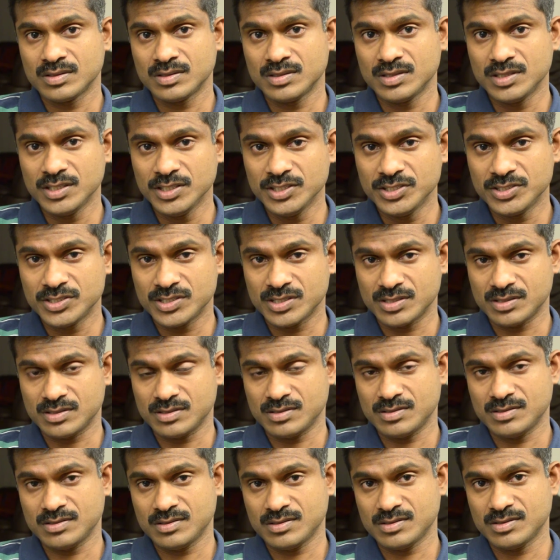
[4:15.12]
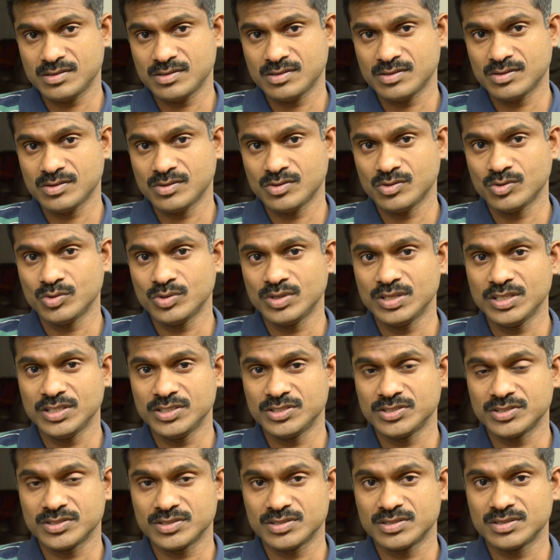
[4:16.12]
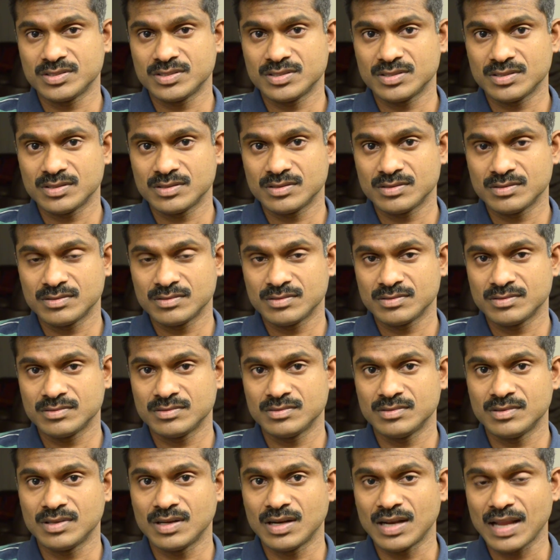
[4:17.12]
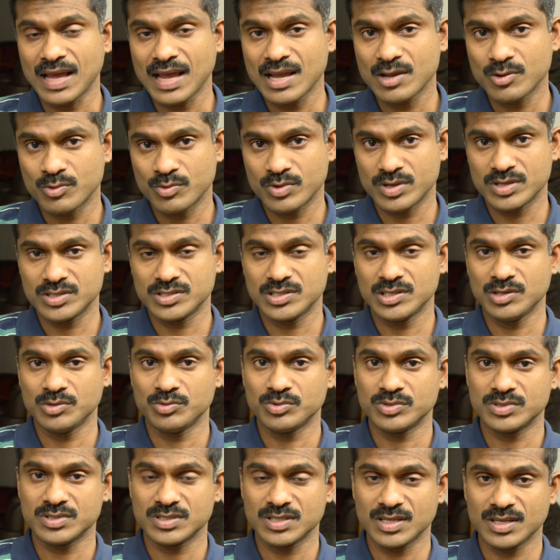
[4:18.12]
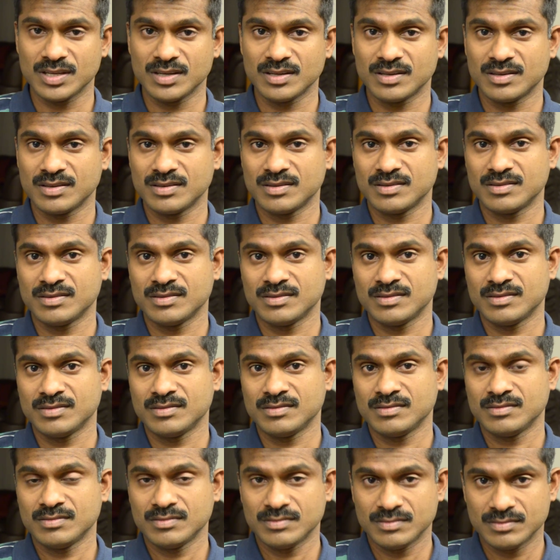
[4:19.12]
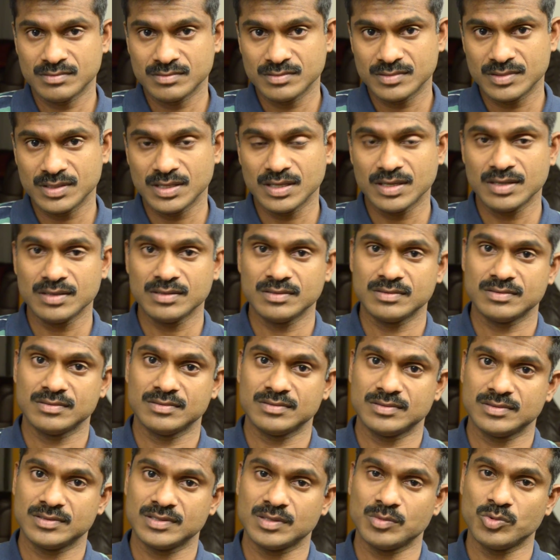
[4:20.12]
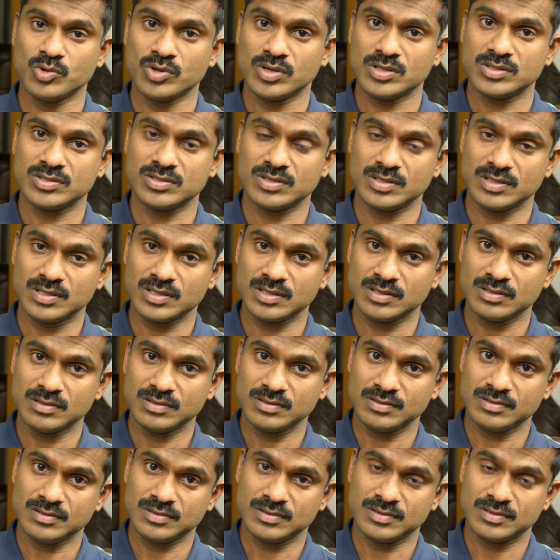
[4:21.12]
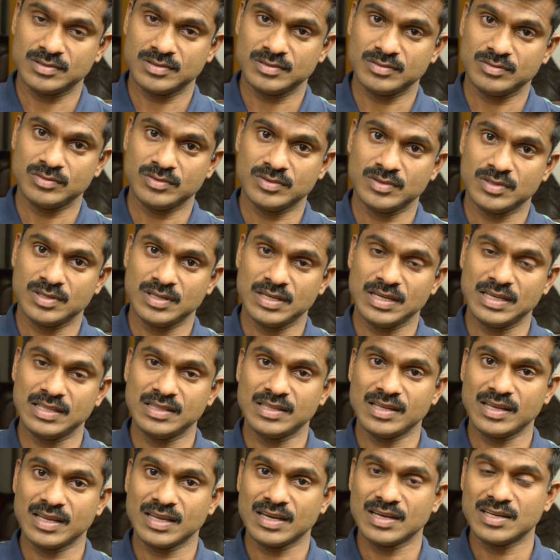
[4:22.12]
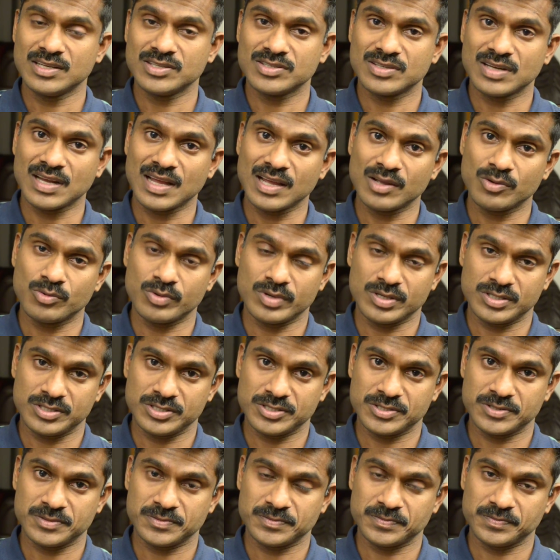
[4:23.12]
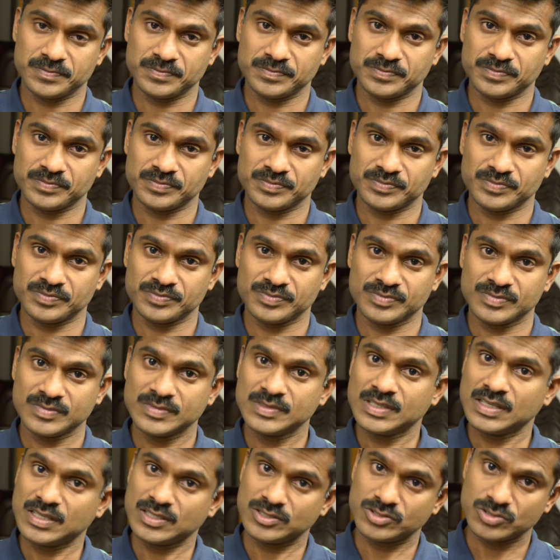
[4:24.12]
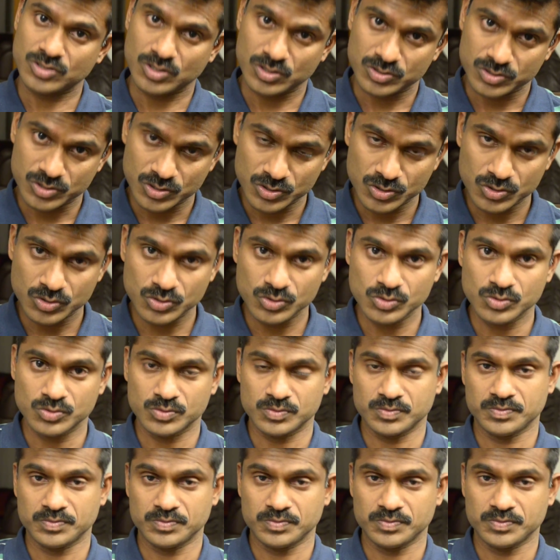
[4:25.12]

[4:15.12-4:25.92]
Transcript: teacher who teaches the language, he would say, yeah, someone has written in the English language. It's also true.